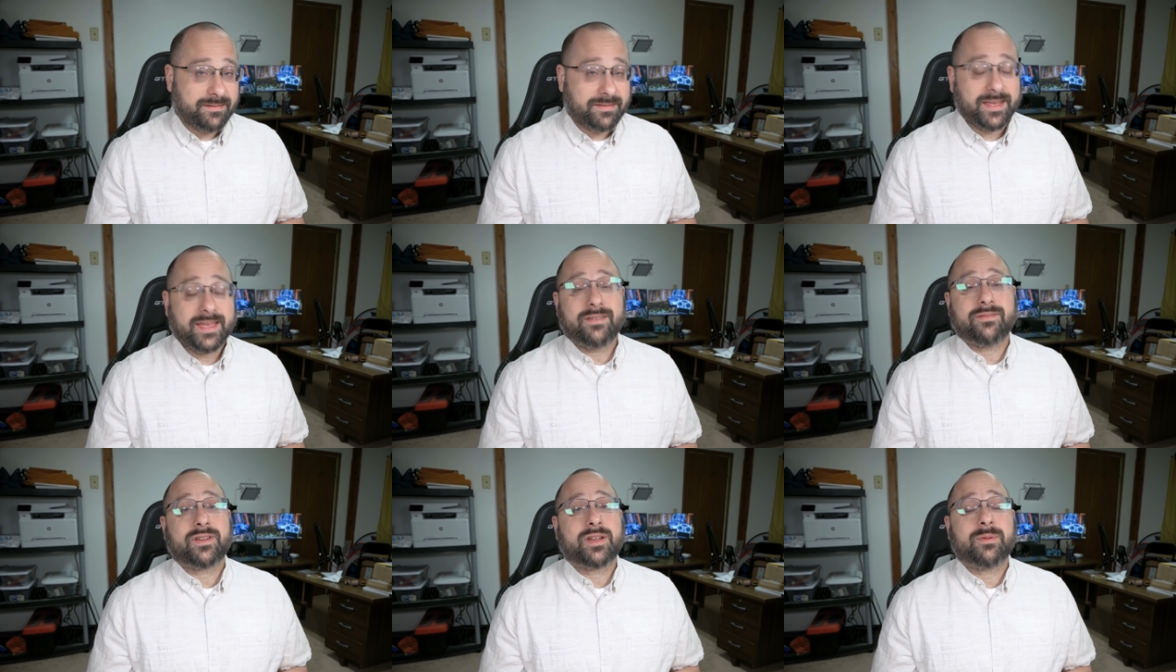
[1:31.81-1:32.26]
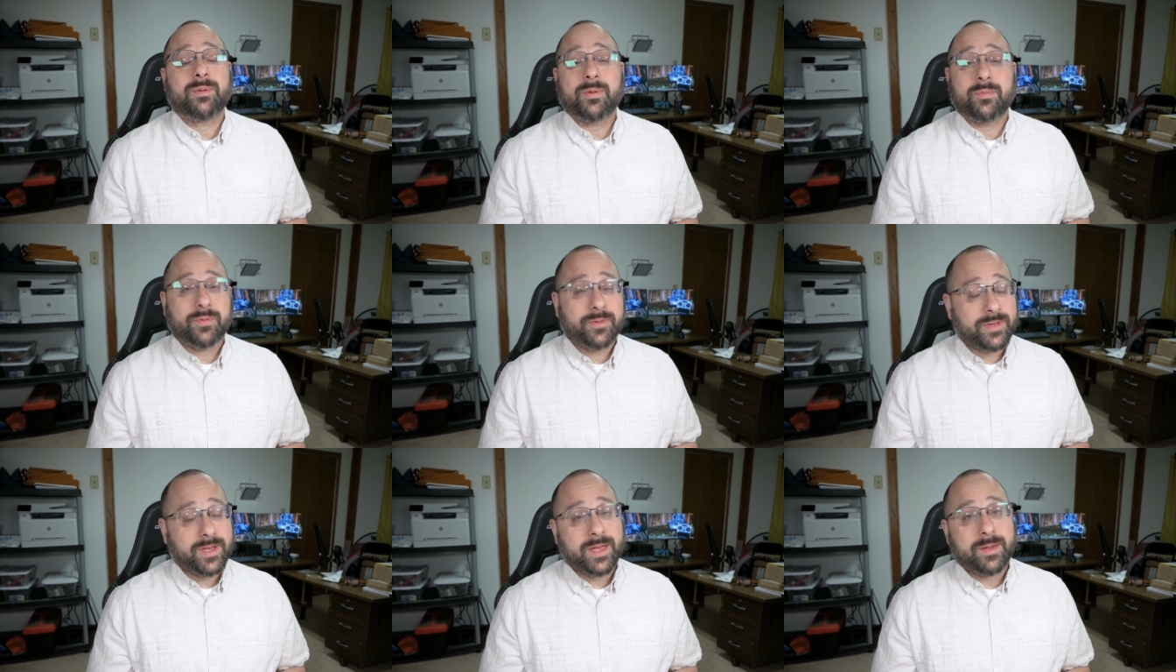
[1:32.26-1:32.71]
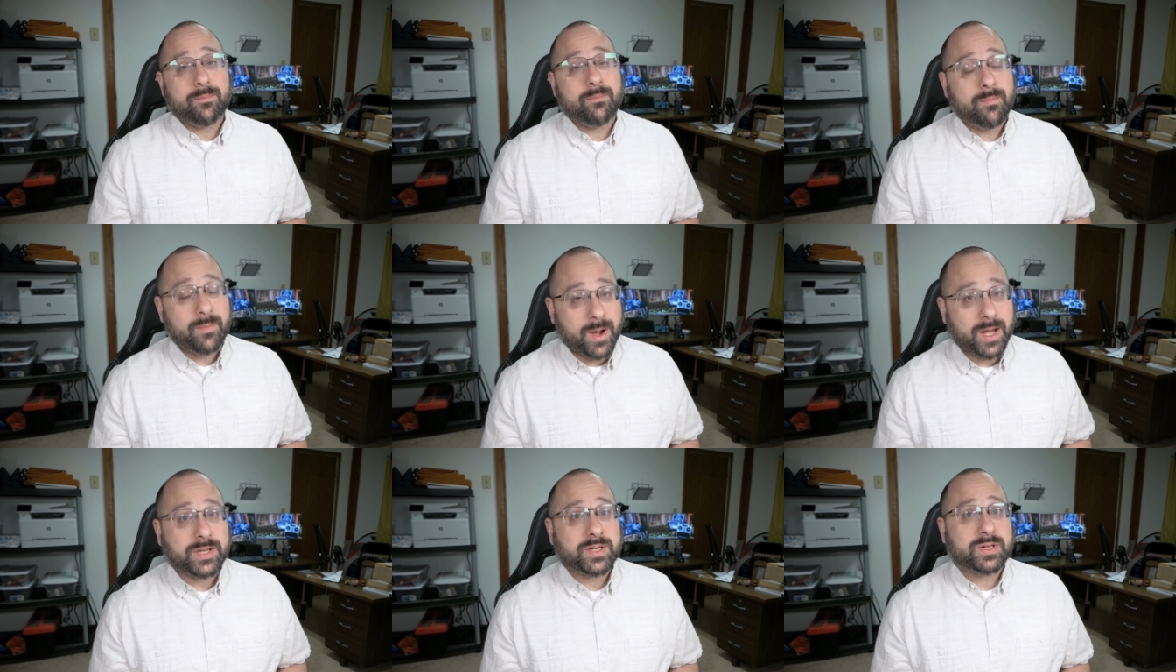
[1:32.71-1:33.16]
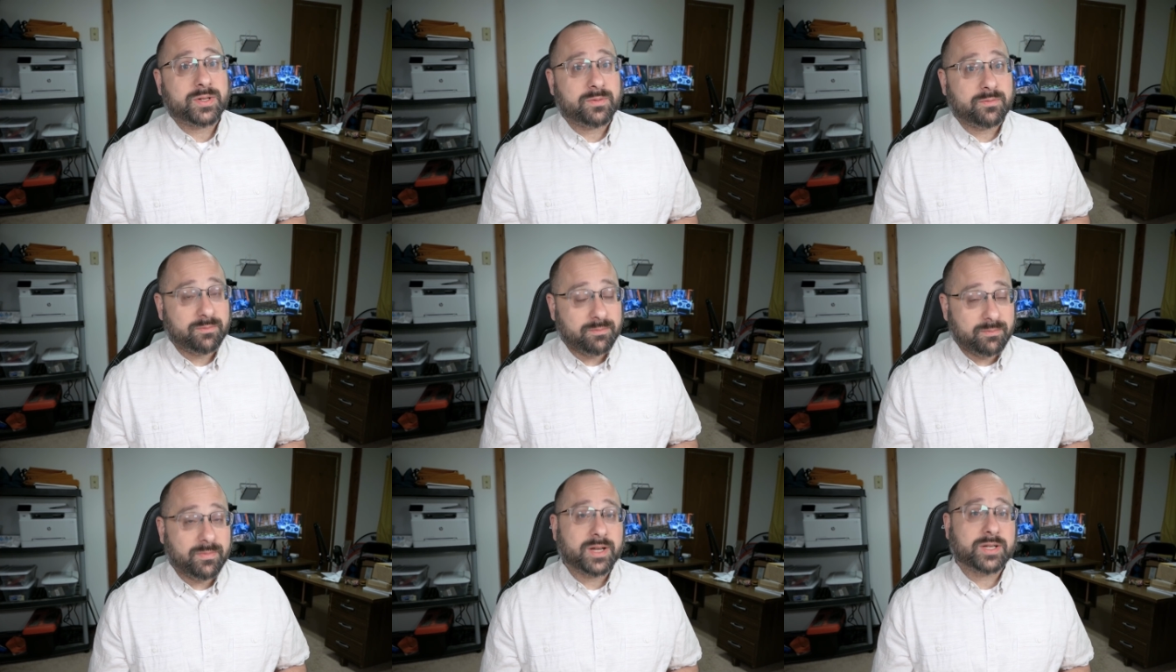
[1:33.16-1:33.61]
They have come up with a much,
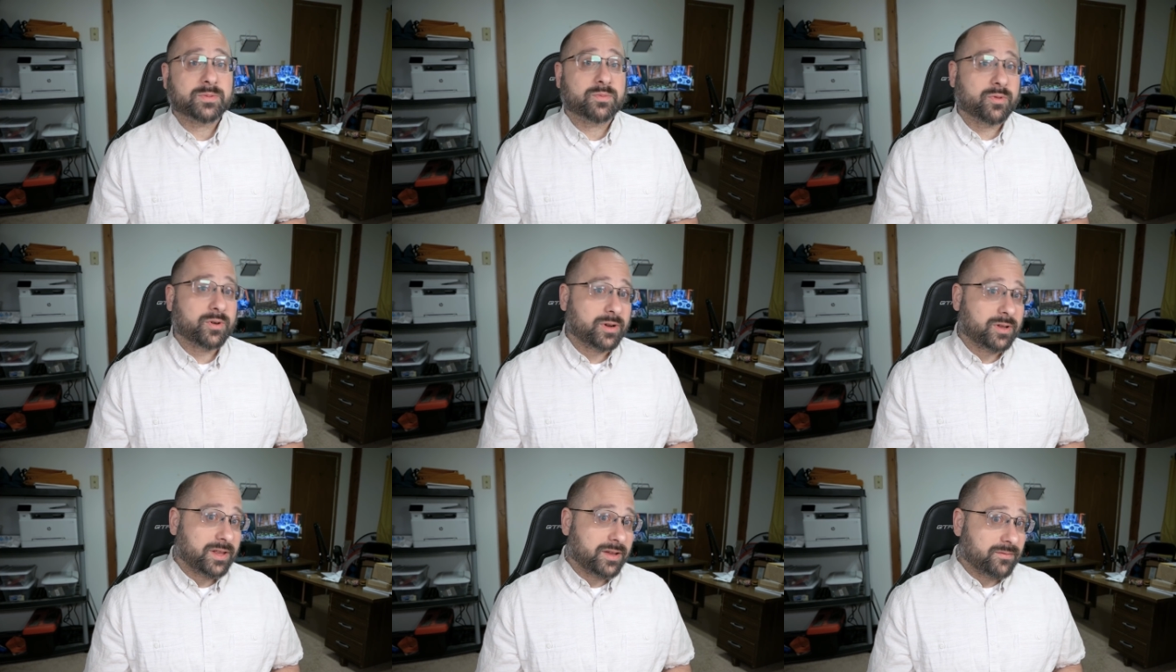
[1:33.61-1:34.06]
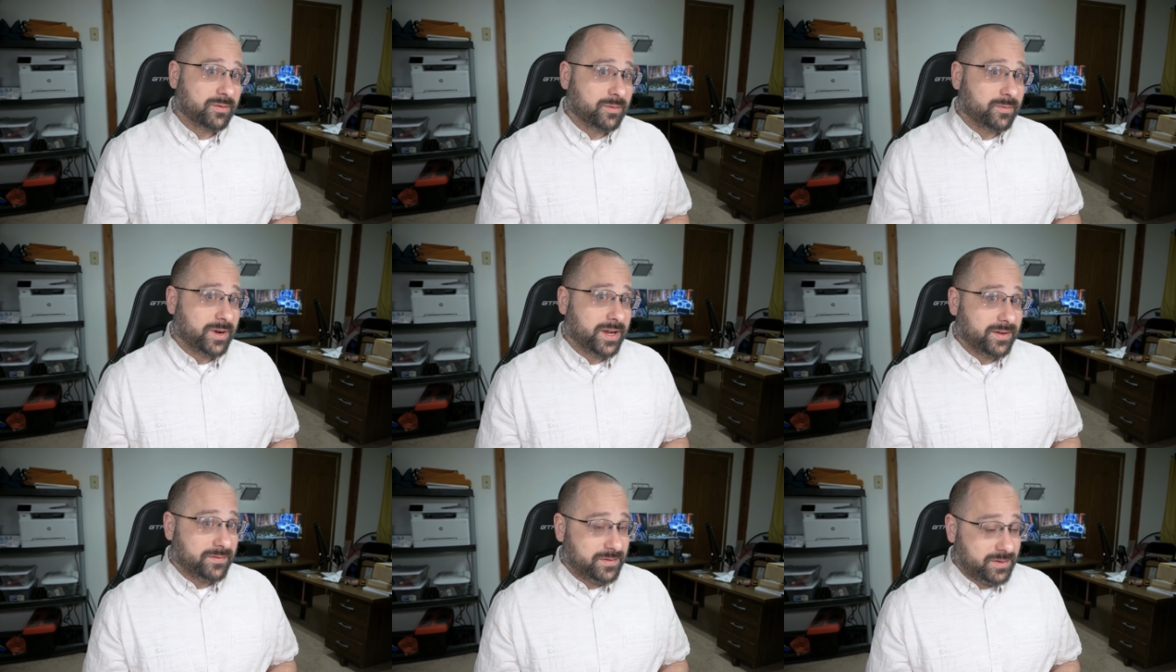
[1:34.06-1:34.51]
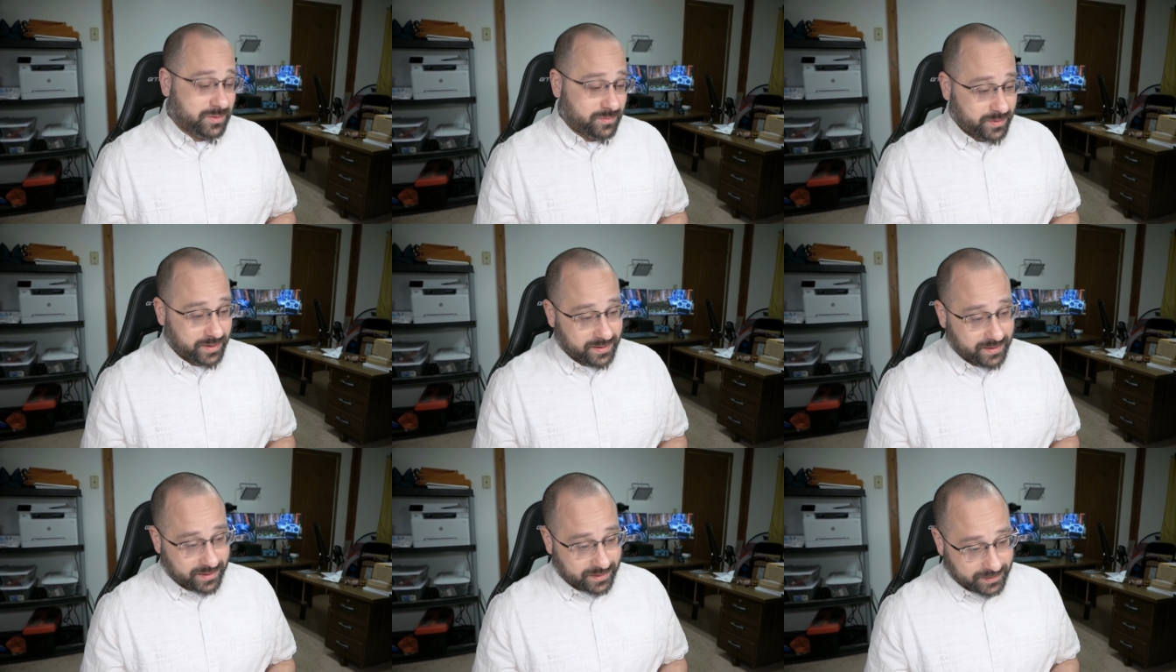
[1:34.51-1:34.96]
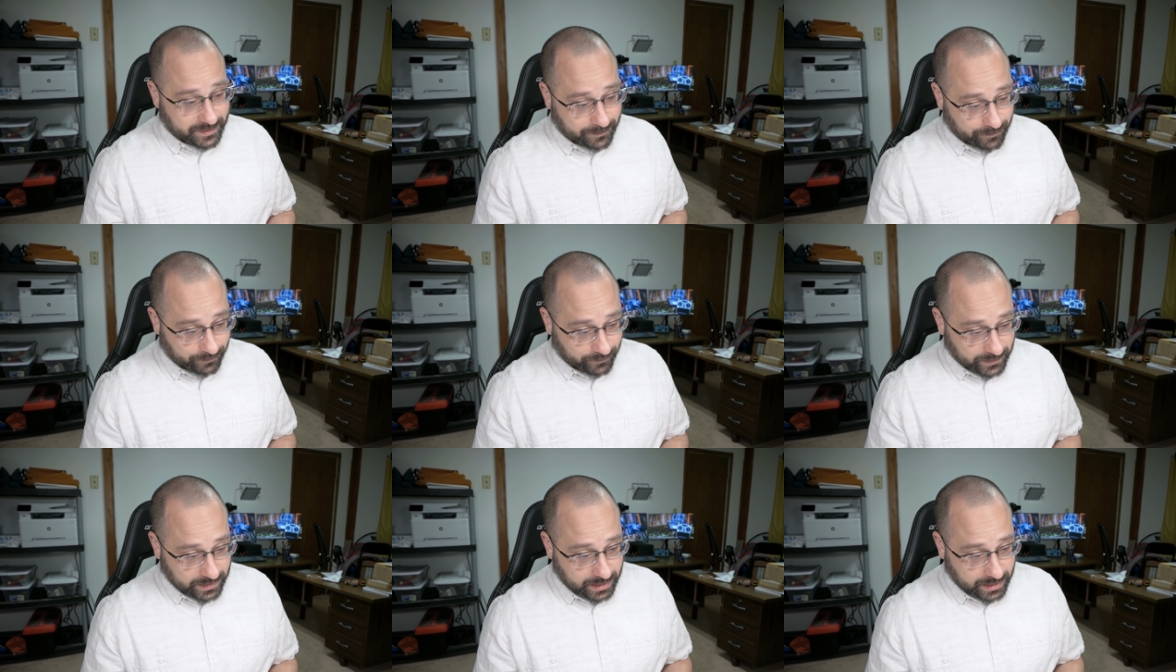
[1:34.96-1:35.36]
much more clever way of doing this.